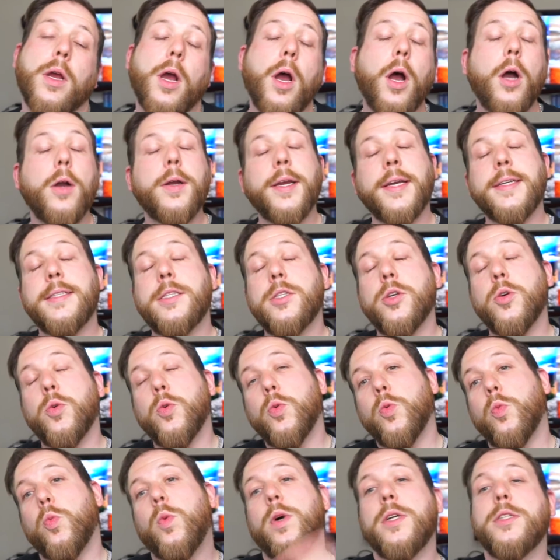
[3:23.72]
Okay, so
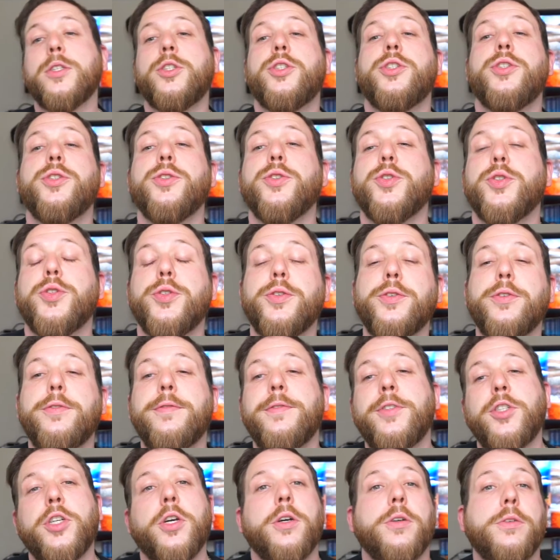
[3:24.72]
once
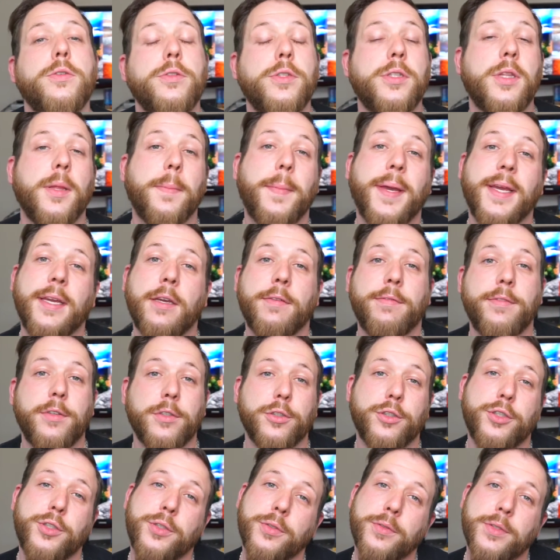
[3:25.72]
you've chose the bank of
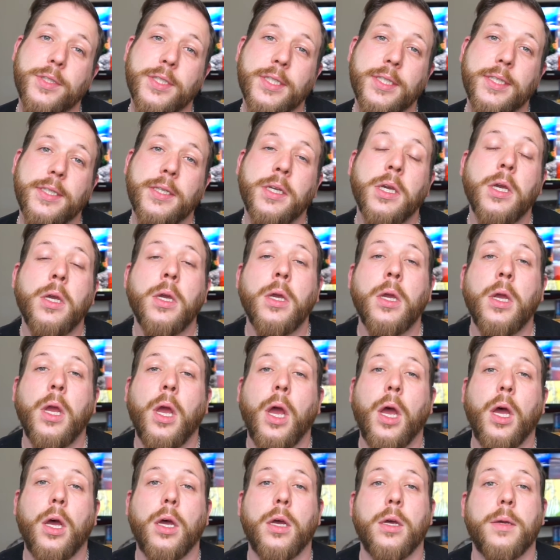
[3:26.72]
your choosing,
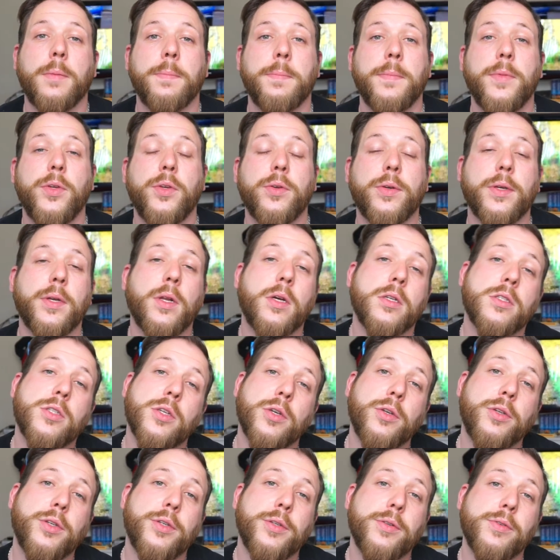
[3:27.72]
you can
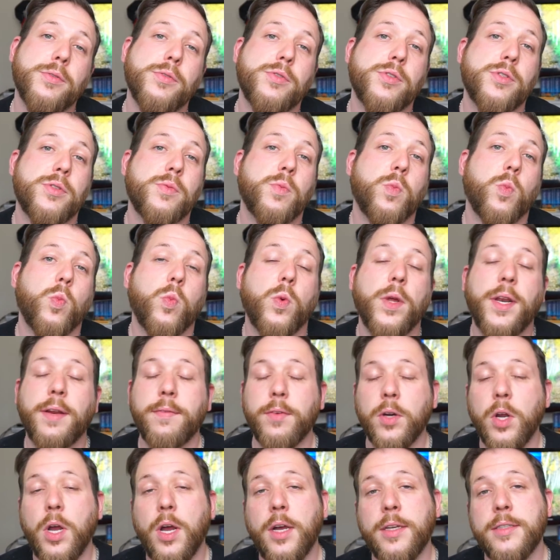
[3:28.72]
also use
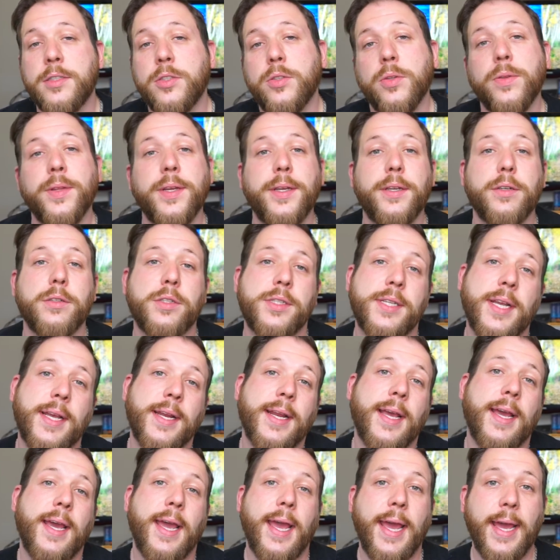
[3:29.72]
whatever hostel that you're
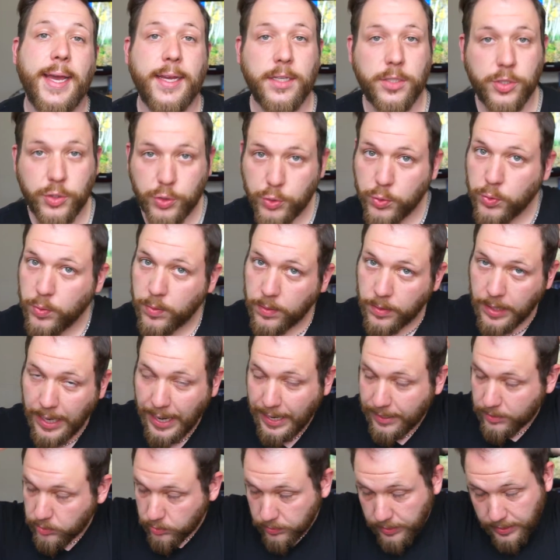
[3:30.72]
staying at as your
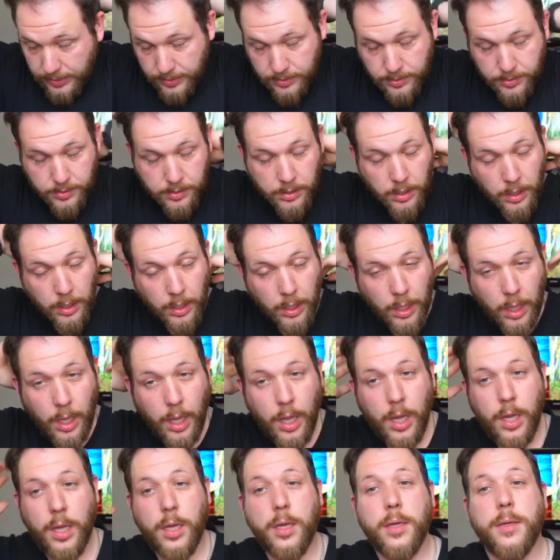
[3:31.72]
address.
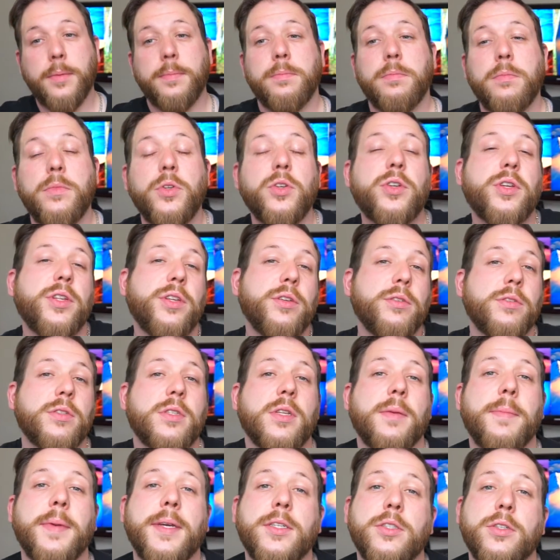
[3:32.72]
You can use
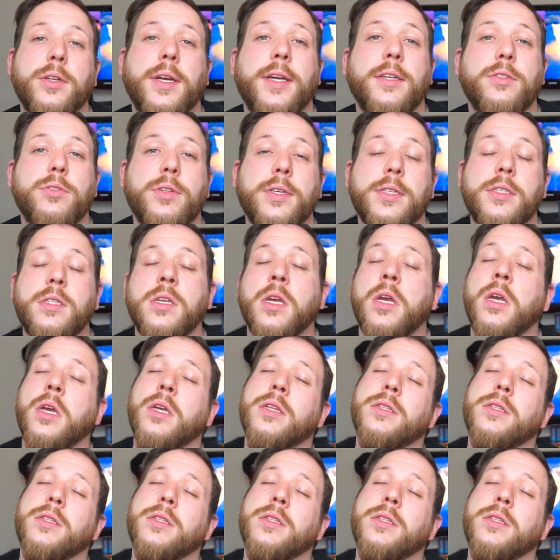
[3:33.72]
them as your address.